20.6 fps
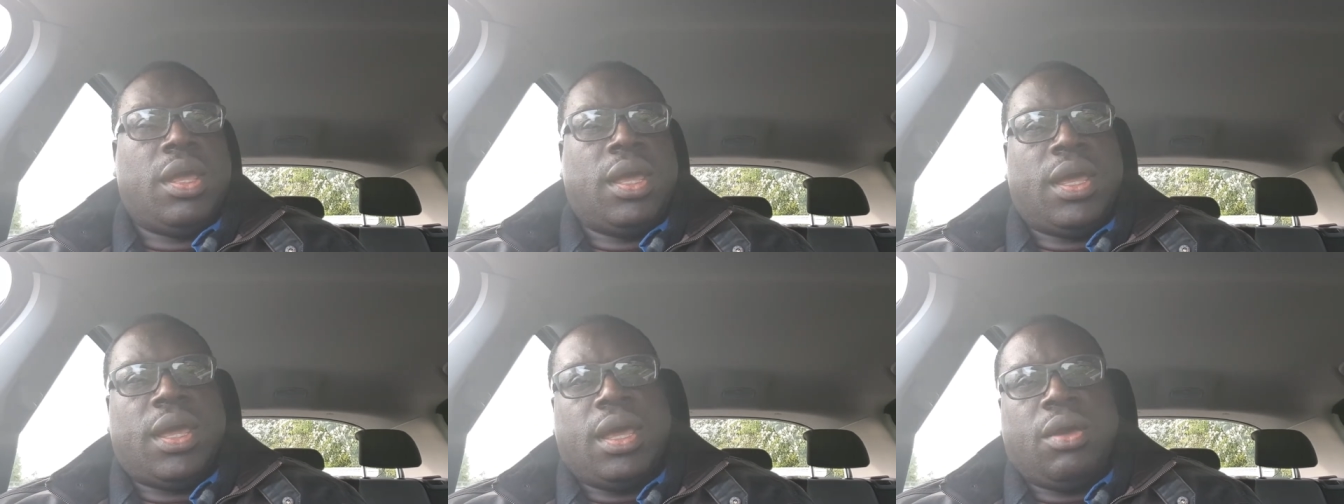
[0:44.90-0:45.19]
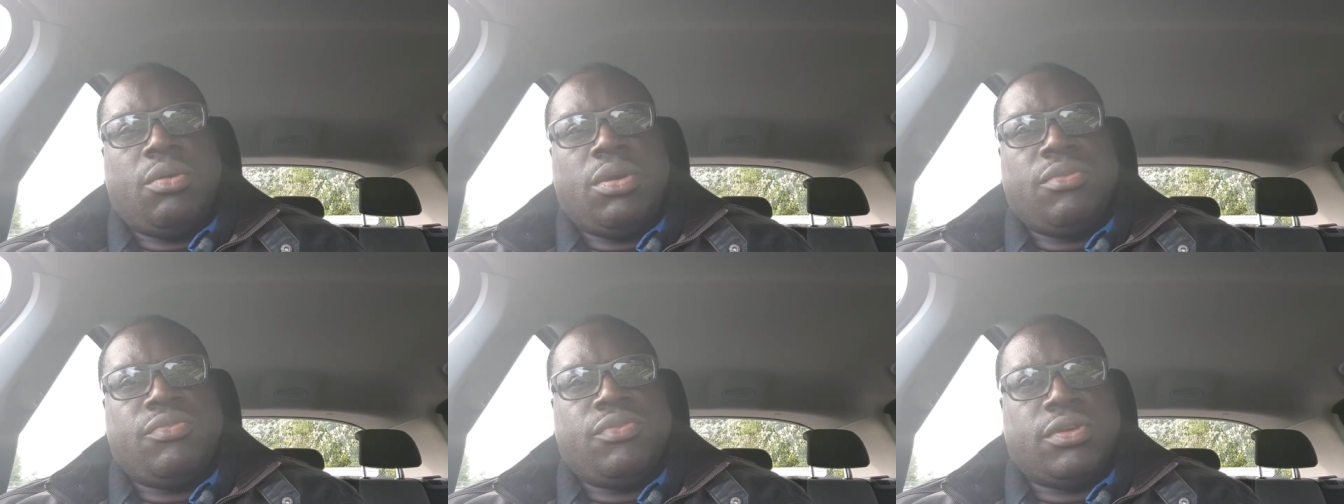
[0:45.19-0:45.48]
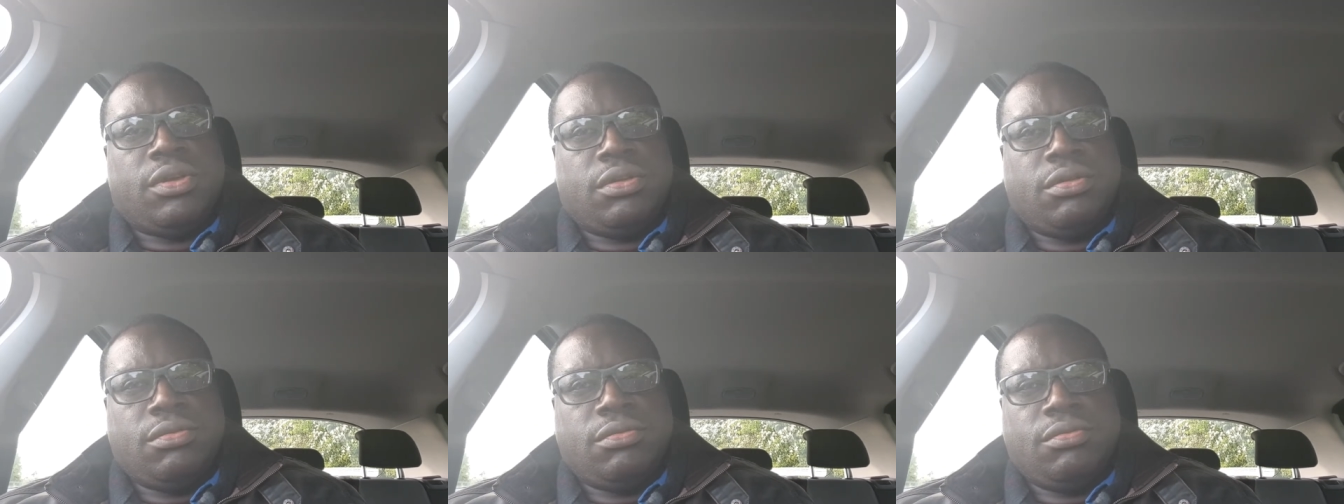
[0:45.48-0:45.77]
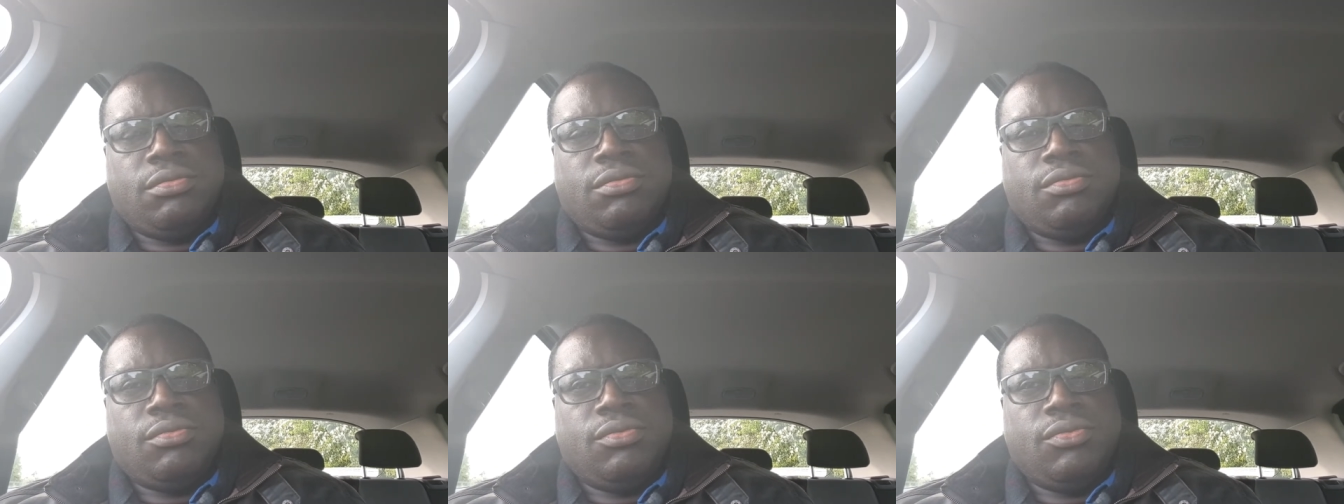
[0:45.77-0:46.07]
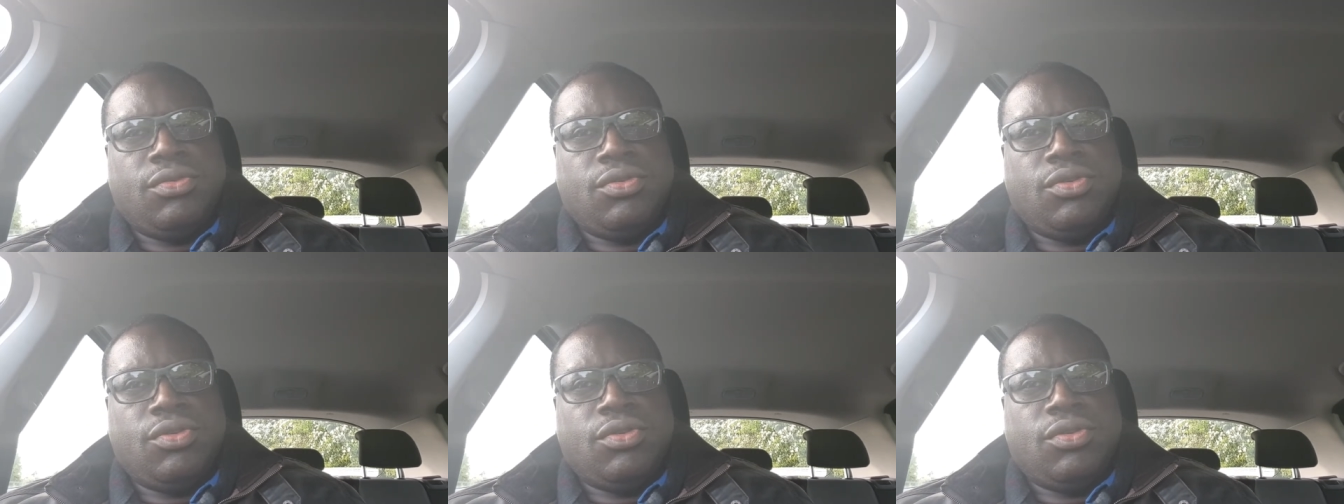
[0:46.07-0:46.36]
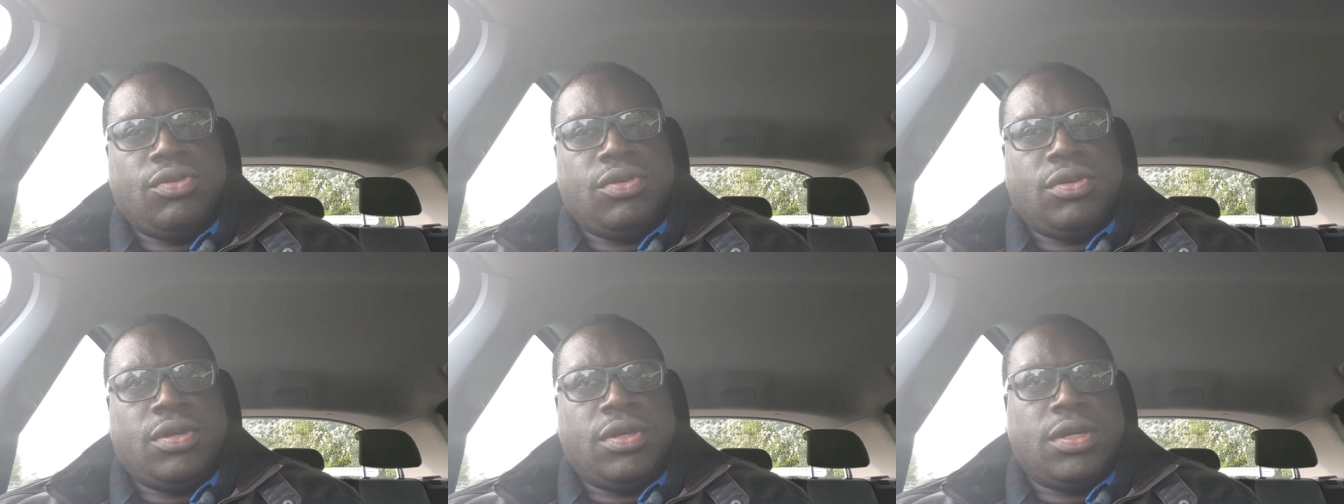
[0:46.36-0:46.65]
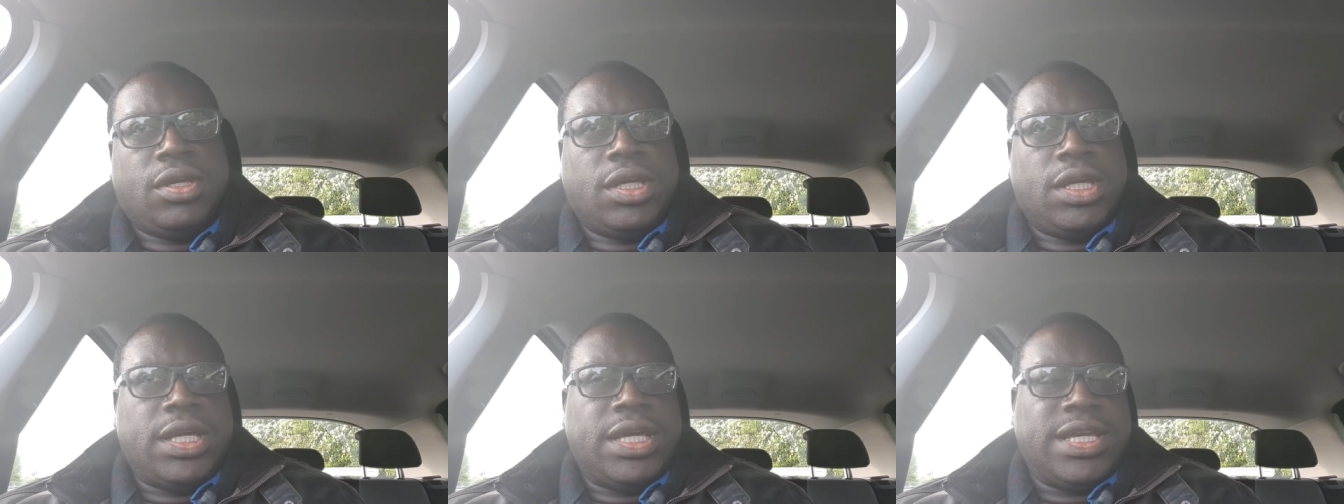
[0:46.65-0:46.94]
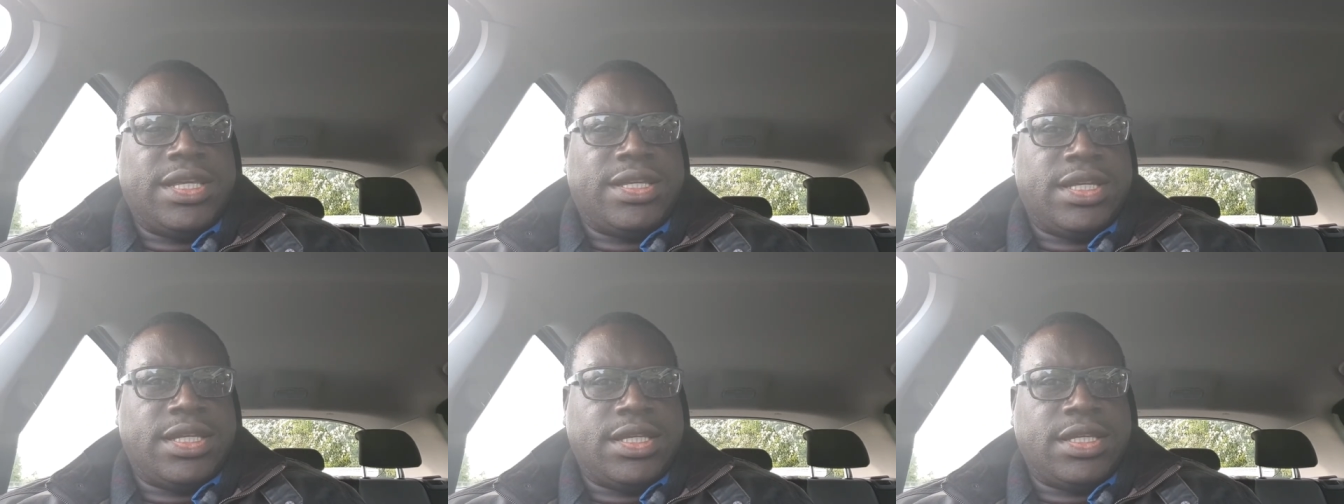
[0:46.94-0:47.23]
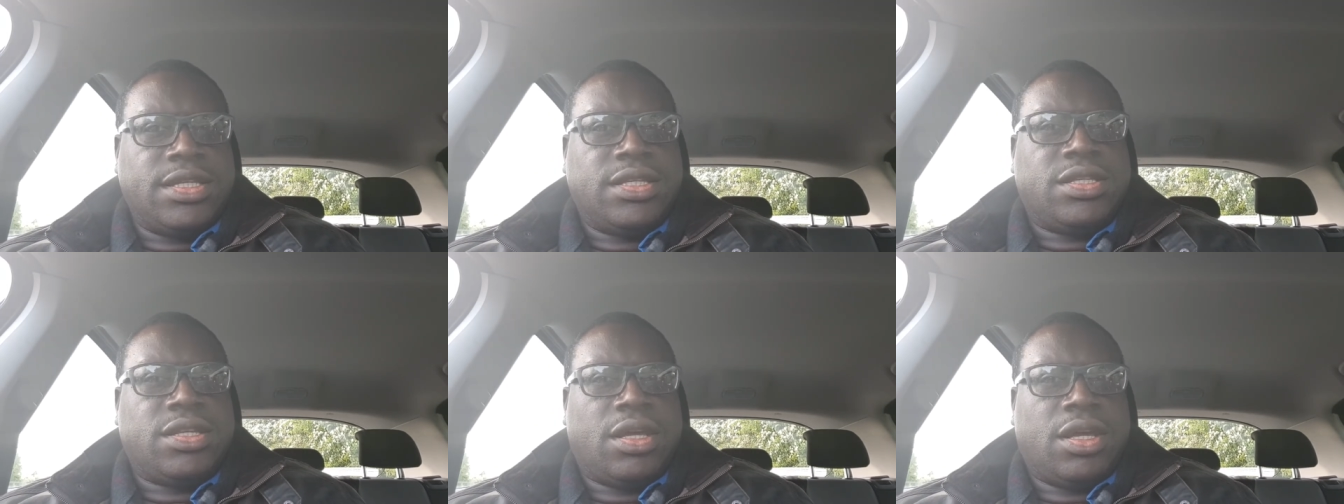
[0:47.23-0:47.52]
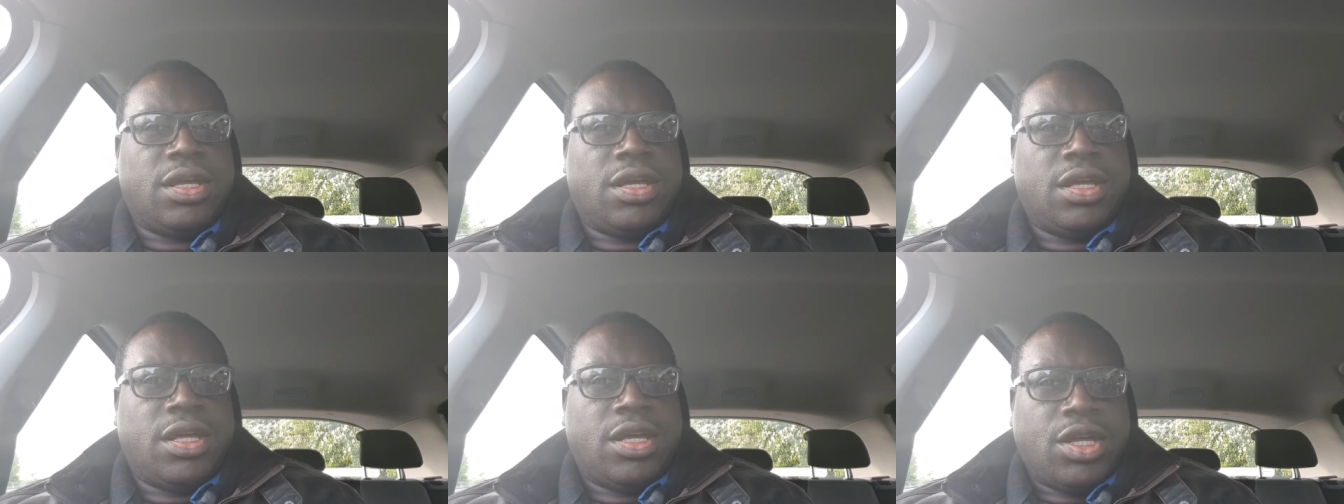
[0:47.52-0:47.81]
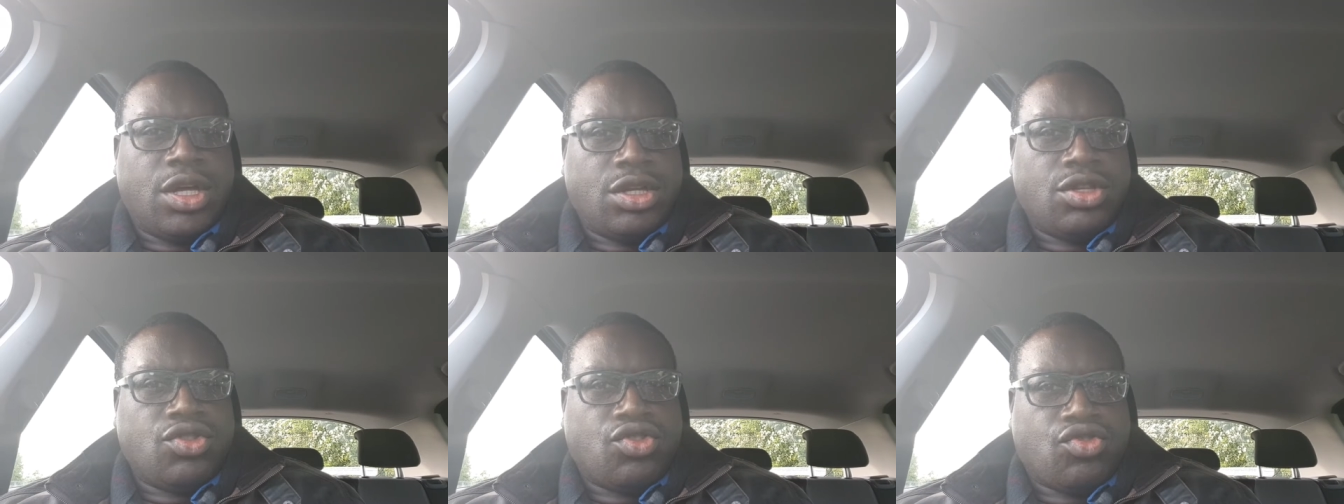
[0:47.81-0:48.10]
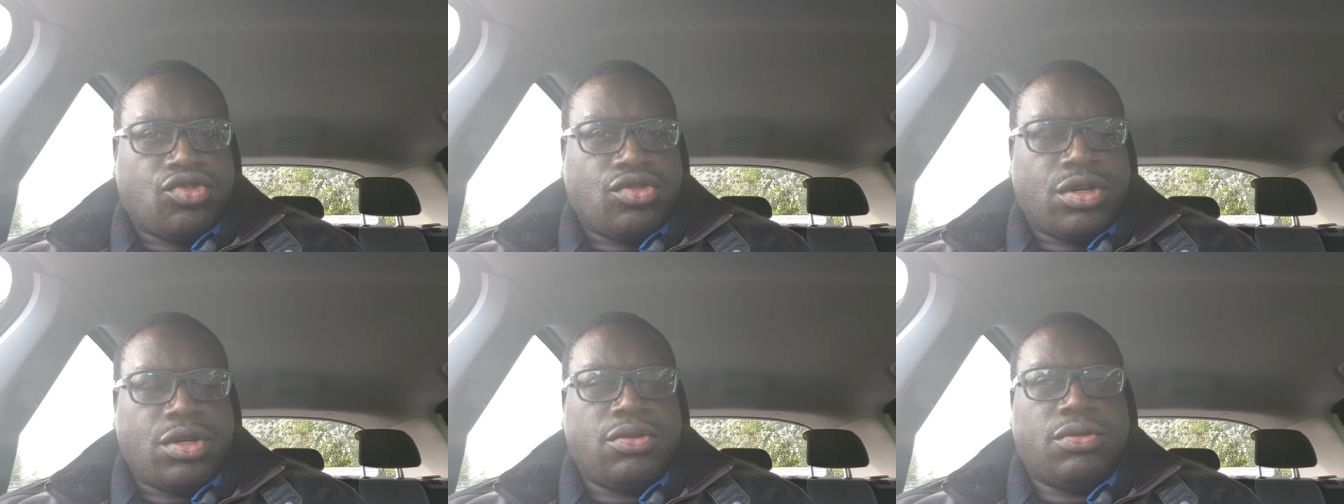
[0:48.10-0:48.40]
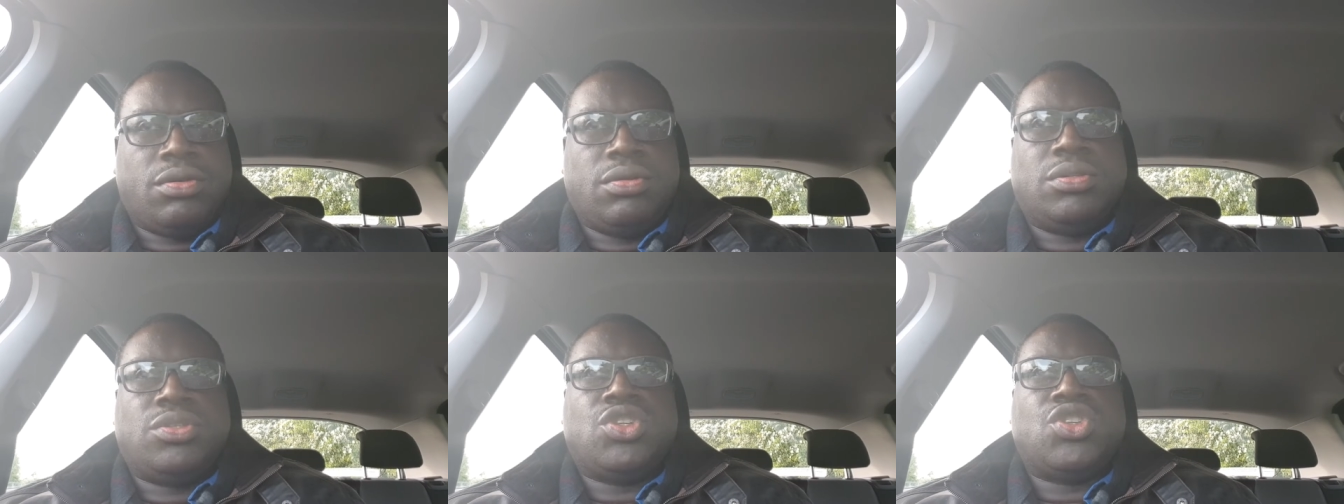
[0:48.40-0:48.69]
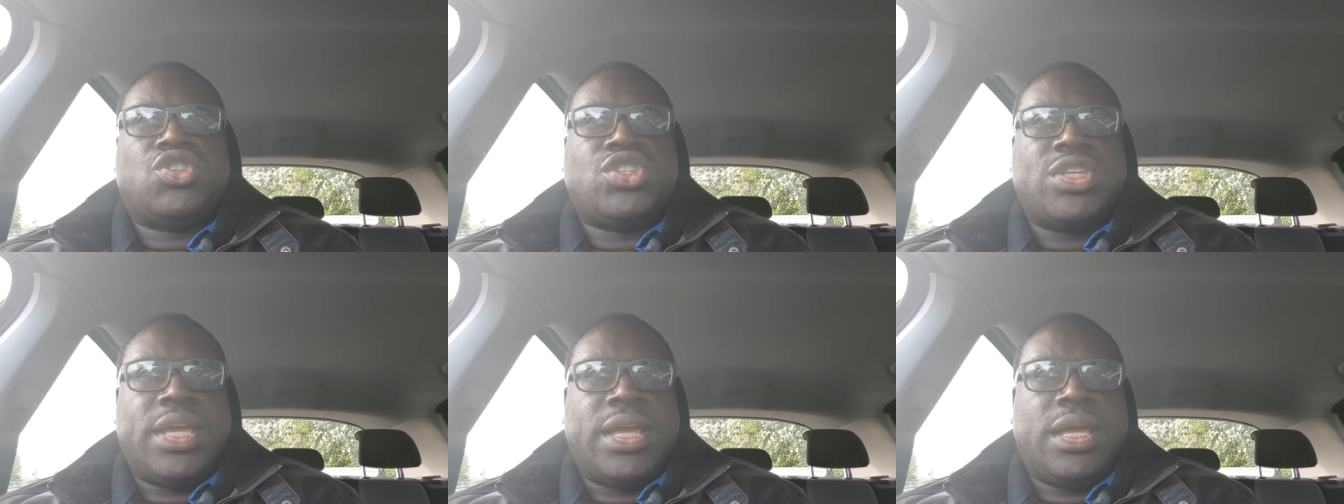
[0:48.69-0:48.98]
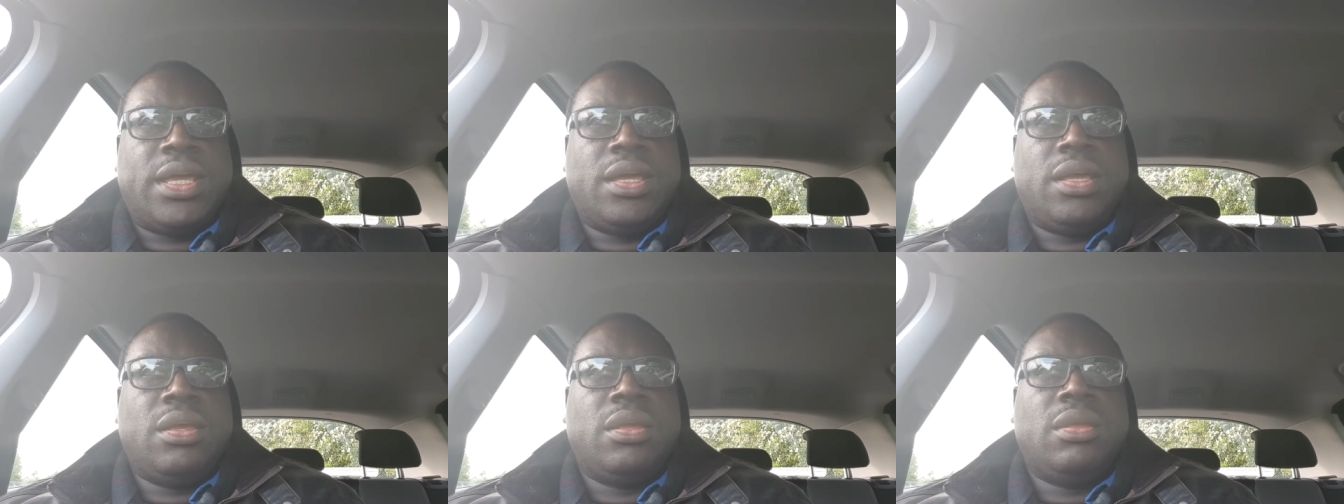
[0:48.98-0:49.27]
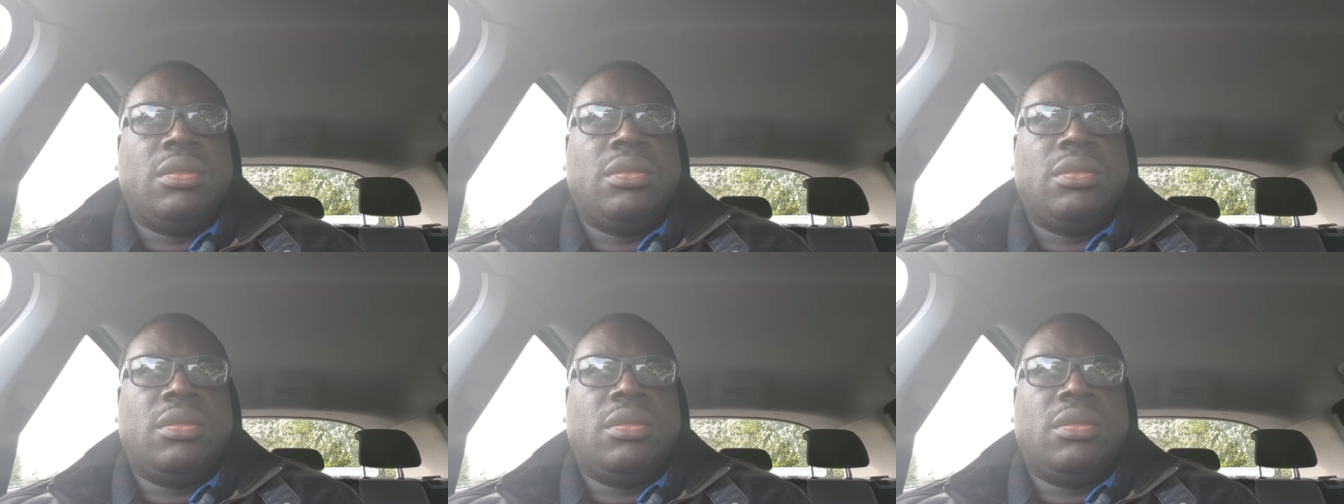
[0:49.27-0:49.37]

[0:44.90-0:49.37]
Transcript: However, it isn't untrue to say